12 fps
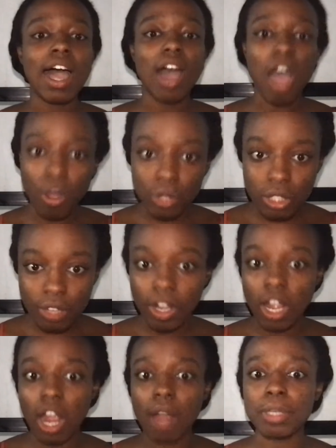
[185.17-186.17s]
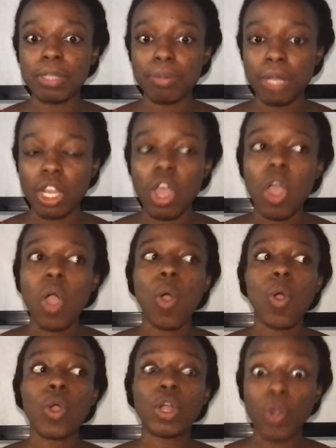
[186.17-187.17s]
out of a garbage bin
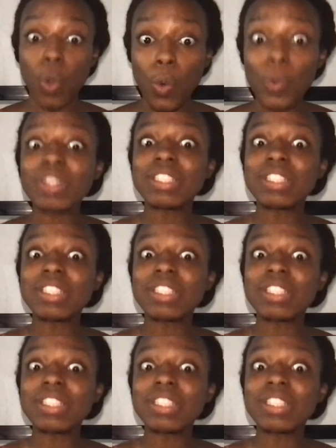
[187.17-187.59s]
or going